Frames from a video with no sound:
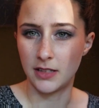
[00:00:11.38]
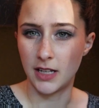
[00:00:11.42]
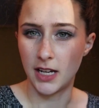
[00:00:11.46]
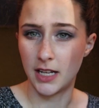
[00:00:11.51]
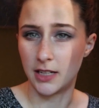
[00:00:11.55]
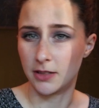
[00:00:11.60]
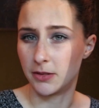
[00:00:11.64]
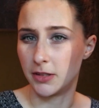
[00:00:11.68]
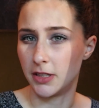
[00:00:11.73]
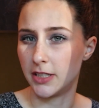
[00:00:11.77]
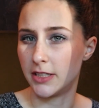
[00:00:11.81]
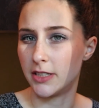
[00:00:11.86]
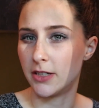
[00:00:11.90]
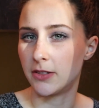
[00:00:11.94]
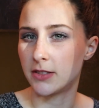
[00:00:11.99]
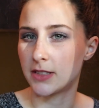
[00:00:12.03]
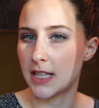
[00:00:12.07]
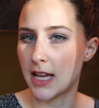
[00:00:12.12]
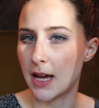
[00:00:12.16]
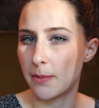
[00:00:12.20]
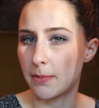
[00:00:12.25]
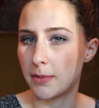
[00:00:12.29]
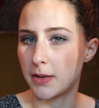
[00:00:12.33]
I don't really know
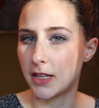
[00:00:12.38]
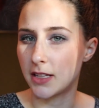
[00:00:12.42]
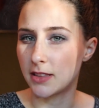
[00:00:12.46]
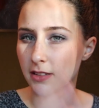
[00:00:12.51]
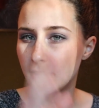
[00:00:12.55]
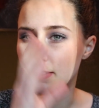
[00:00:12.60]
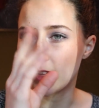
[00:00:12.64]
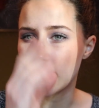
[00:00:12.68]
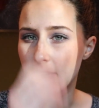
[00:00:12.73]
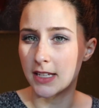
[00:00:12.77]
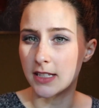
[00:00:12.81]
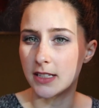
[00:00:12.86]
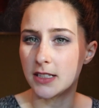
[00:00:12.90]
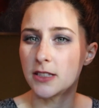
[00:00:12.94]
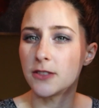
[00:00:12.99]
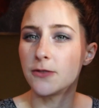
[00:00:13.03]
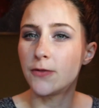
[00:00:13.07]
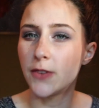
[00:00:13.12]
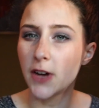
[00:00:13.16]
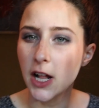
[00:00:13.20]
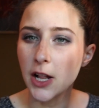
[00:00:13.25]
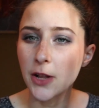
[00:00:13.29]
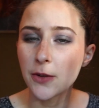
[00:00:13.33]
what's happening. The light is
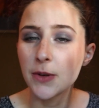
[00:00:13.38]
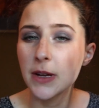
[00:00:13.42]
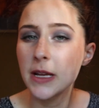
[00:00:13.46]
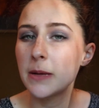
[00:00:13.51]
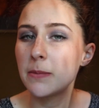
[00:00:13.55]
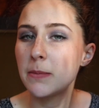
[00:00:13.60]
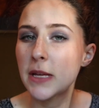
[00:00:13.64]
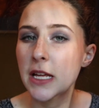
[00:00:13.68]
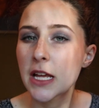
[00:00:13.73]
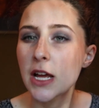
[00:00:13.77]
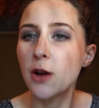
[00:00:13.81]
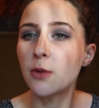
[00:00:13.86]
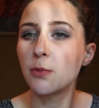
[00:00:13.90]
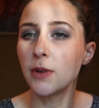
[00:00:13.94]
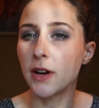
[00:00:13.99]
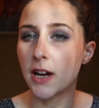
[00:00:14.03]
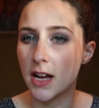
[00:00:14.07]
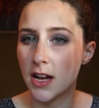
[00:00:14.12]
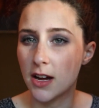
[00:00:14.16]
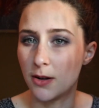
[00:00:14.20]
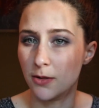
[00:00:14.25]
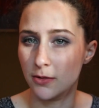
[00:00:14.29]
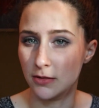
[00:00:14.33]
following me
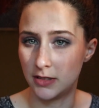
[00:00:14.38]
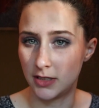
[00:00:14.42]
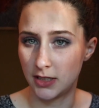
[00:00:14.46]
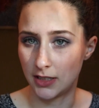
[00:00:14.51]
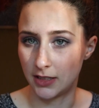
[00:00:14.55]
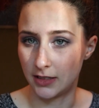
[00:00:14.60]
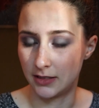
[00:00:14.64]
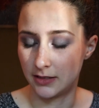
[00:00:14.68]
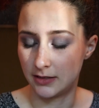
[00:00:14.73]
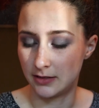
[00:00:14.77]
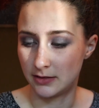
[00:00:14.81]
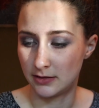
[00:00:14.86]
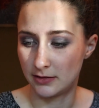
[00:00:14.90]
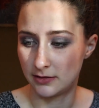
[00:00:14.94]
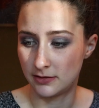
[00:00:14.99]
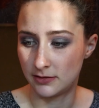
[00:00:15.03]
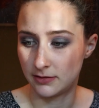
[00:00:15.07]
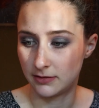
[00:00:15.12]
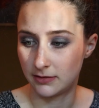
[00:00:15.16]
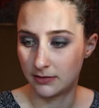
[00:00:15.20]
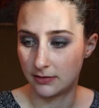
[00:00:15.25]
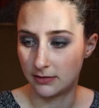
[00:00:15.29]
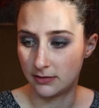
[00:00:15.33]
around.
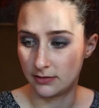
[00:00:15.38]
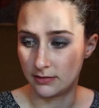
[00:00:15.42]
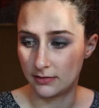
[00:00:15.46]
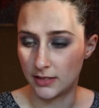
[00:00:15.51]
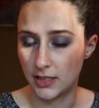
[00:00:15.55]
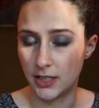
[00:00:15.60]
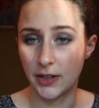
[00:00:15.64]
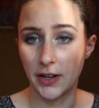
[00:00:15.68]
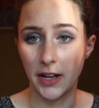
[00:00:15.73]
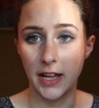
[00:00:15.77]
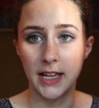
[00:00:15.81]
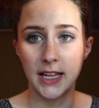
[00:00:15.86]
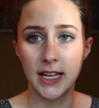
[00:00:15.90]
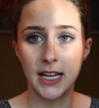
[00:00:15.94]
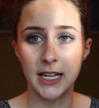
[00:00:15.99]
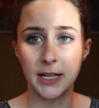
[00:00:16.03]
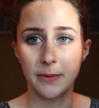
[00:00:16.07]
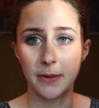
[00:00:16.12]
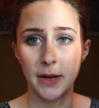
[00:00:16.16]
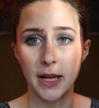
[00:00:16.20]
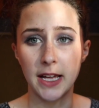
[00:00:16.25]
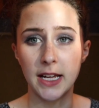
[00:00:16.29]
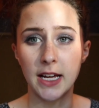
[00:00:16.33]
Okay,
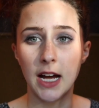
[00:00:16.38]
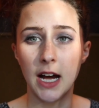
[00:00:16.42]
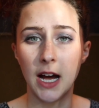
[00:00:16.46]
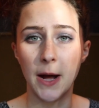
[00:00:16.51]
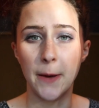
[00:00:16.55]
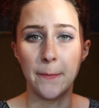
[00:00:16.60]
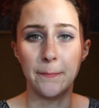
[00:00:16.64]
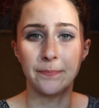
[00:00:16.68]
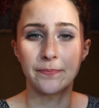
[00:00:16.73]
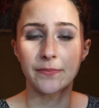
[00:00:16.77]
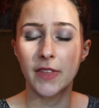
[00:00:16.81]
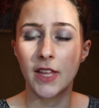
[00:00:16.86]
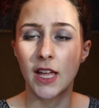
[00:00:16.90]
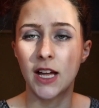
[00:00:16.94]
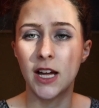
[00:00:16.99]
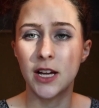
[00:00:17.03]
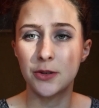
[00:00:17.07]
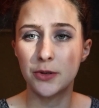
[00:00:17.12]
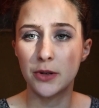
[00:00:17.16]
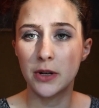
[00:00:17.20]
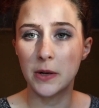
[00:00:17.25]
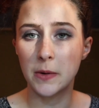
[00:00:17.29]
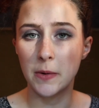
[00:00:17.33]
anyway, I
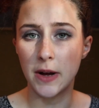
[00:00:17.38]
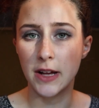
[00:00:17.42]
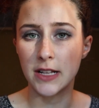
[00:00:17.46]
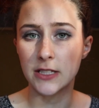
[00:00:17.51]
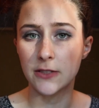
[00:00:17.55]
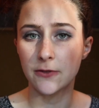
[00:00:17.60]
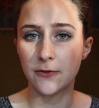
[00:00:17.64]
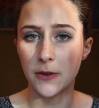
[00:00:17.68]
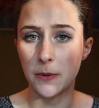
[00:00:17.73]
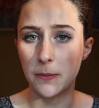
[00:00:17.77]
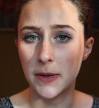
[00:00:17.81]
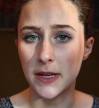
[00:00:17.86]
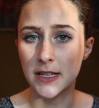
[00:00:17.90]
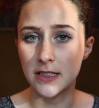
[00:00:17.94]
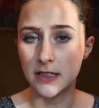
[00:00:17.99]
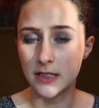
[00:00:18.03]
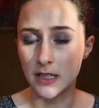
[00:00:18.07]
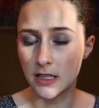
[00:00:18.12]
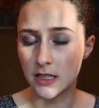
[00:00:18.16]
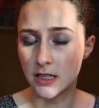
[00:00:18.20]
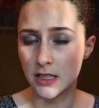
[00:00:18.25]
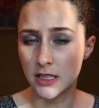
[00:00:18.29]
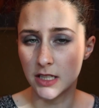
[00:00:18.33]
got a request from my
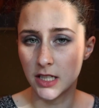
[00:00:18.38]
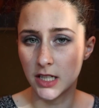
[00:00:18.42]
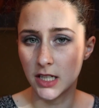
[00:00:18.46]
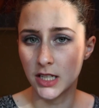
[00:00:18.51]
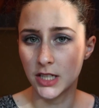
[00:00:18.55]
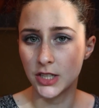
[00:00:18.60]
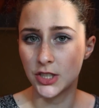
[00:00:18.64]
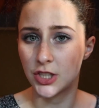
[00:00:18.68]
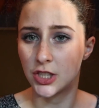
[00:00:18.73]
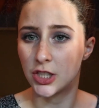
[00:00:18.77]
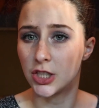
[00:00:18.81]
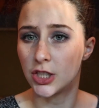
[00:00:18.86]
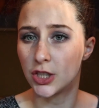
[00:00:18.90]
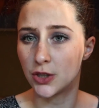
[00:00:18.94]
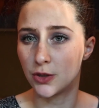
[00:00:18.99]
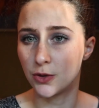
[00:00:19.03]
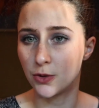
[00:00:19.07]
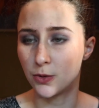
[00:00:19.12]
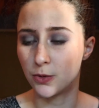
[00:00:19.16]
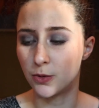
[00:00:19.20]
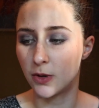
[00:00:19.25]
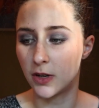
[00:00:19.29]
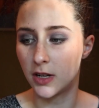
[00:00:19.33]
sister to
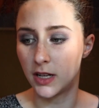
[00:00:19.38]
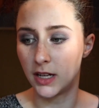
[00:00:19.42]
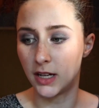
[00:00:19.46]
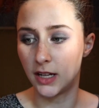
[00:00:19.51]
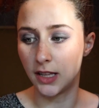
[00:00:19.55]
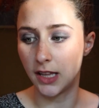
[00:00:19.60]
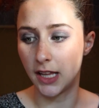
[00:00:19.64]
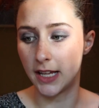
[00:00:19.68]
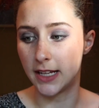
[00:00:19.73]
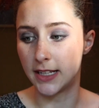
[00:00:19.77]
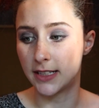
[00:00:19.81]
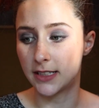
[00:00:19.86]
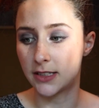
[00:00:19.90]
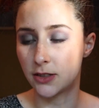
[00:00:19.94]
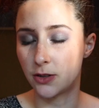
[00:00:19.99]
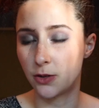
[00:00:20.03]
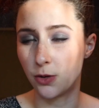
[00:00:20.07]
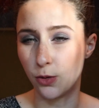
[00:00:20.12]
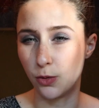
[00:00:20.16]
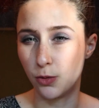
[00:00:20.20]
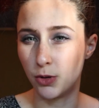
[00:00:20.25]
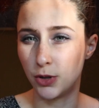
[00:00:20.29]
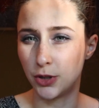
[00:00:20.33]
do a like
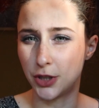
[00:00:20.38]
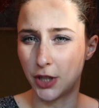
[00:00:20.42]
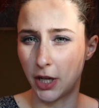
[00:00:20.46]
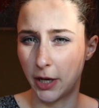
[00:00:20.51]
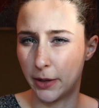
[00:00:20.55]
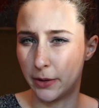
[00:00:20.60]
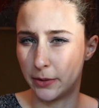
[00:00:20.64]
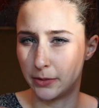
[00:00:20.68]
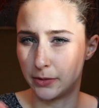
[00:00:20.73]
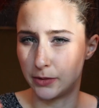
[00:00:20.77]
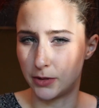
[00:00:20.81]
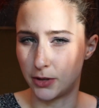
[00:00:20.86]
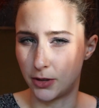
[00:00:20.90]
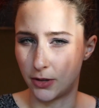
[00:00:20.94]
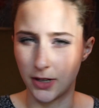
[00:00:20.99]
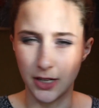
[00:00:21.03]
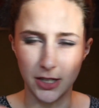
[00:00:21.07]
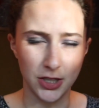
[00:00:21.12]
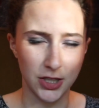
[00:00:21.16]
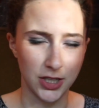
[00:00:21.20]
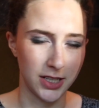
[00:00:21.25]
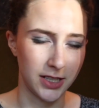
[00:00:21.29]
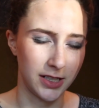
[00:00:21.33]
cool tone
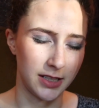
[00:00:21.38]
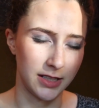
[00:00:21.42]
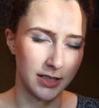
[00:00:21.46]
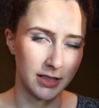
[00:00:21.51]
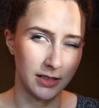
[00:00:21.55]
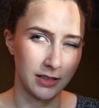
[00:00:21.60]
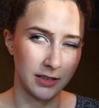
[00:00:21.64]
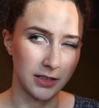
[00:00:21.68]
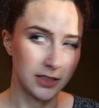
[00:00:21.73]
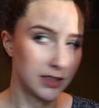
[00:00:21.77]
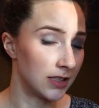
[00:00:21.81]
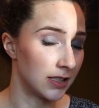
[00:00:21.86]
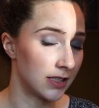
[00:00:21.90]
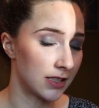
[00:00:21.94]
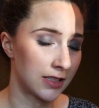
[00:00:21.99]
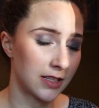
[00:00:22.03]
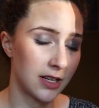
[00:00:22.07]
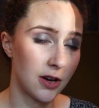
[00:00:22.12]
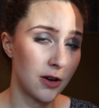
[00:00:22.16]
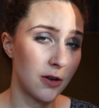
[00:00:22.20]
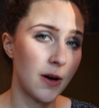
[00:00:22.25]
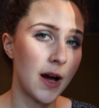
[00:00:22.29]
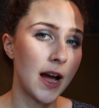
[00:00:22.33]
grungy
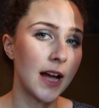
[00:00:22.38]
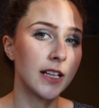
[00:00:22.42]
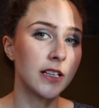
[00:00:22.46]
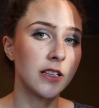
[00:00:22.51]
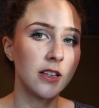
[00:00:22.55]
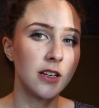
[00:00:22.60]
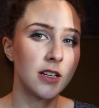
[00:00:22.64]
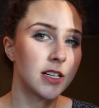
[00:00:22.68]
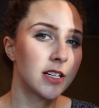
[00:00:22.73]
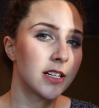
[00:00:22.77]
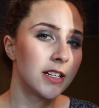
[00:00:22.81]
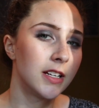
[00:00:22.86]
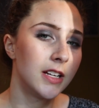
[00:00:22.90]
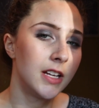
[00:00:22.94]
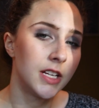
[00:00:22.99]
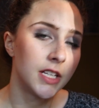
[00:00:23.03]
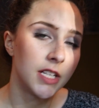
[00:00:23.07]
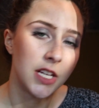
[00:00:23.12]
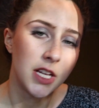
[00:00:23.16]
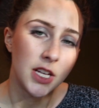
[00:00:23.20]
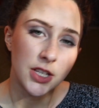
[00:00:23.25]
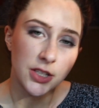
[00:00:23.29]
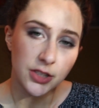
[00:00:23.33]
disco eye look.
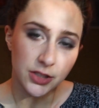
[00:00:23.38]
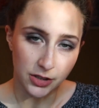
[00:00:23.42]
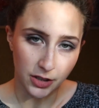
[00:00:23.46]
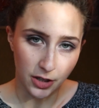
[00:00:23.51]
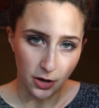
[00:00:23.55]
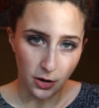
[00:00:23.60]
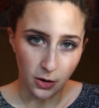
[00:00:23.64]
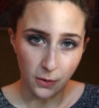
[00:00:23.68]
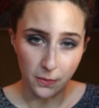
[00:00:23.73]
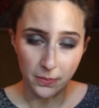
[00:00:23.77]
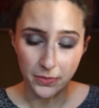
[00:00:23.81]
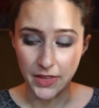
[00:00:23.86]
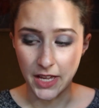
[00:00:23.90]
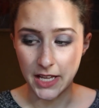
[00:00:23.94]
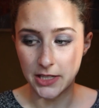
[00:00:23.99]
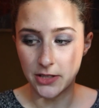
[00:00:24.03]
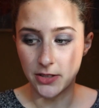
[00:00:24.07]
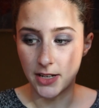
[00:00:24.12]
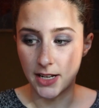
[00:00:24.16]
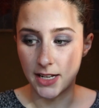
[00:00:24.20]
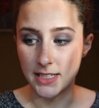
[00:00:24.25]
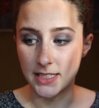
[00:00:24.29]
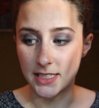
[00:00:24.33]
So
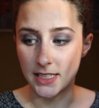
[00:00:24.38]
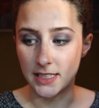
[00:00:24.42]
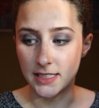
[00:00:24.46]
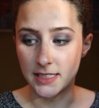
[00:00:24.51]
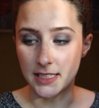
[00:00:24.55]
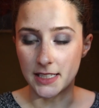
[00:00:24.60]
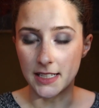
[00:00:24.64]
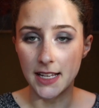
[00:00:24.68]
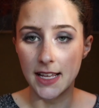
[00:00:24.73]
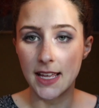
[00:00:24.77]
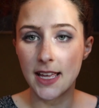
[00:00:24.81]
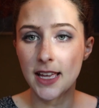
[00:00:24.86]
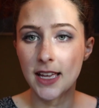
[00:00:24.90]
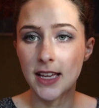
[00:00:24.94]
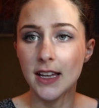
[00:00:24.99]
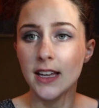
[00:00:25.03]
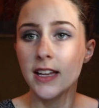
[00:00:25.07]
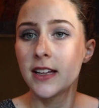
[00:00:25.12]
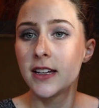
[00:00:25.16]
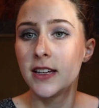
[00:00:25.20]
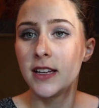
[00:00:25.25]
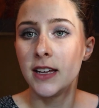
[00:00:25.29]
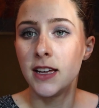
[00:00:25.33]
that's what I did
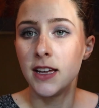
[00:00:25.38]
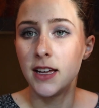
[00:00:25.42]
today.